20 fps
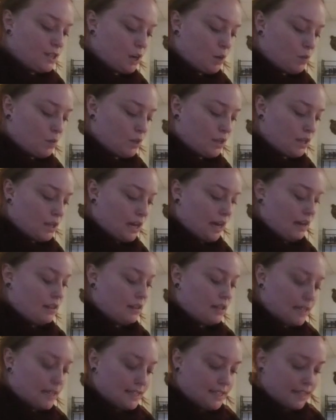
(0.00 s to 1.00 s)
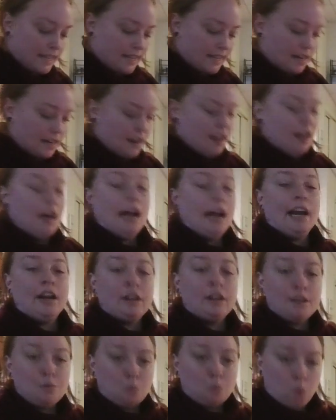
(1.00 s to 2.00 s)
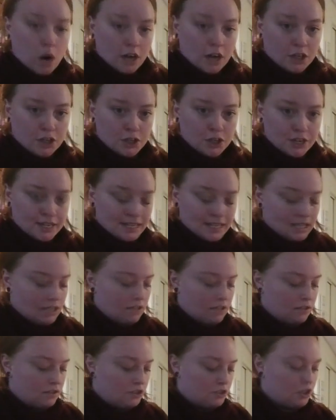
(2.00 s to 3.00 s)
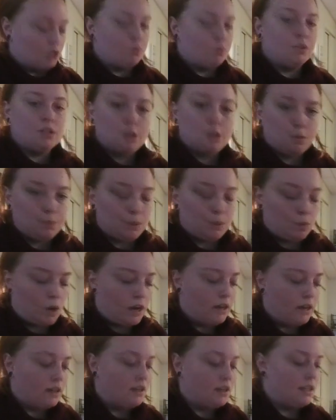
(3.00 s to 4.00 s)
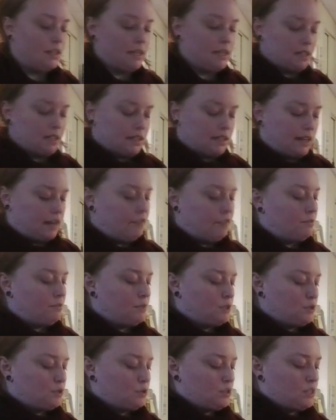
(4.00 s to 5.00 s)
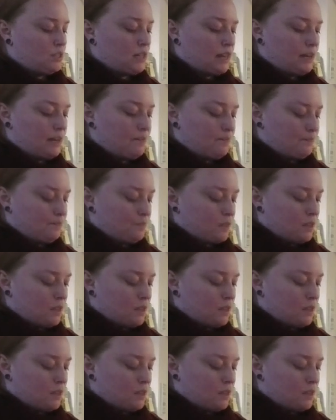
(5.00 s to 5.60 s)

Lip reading: start with cleansing it. I already washed it just with soap and water because I did get it from the store today.